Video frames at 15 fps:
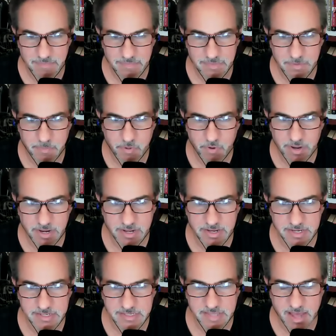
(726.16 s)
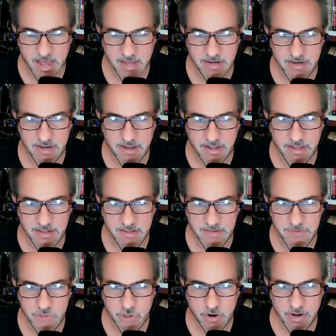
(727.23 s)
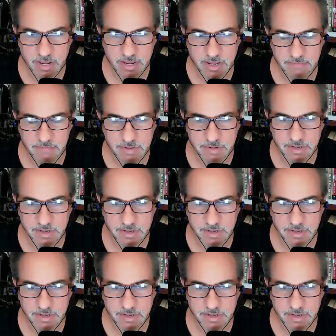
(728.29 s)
The point is that Journey